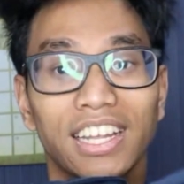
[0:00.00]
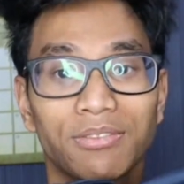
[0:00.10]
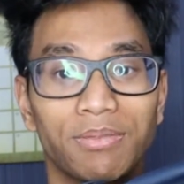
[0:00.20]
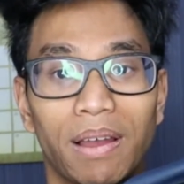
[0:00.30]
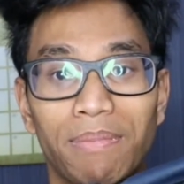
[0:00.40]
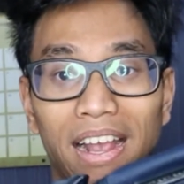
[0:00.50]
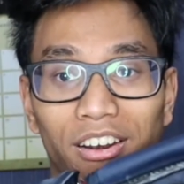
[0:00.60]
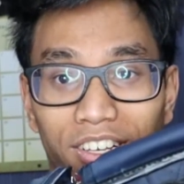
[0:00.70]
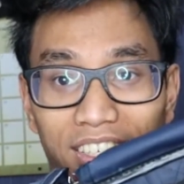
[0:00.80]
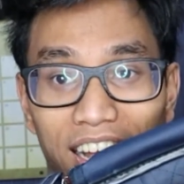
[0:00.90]
that's what my bag
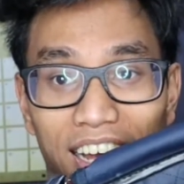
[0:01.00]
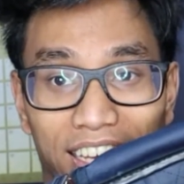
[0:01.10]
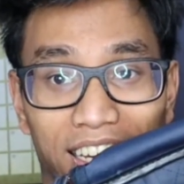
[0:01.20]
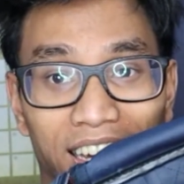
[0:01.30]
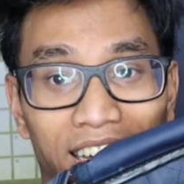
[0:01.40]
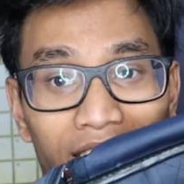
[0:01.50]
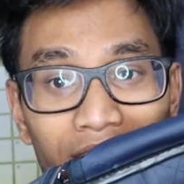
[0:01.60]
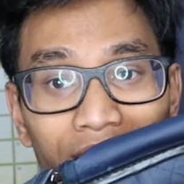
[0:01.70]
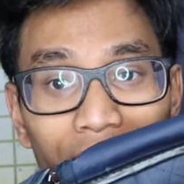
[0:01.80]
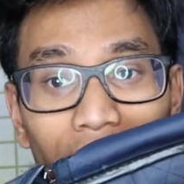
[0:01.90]
looks like
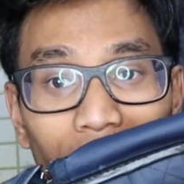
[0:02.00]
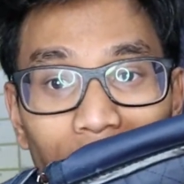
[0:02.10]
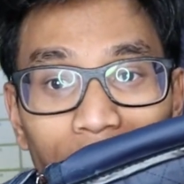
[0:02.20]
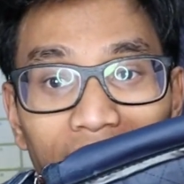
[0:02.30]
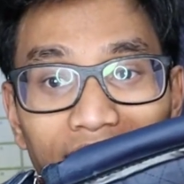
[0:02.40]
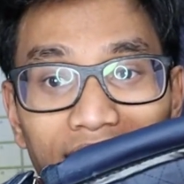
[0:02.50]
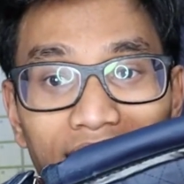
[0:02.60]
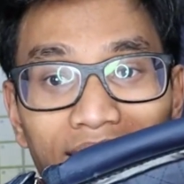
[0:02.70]
when I open it.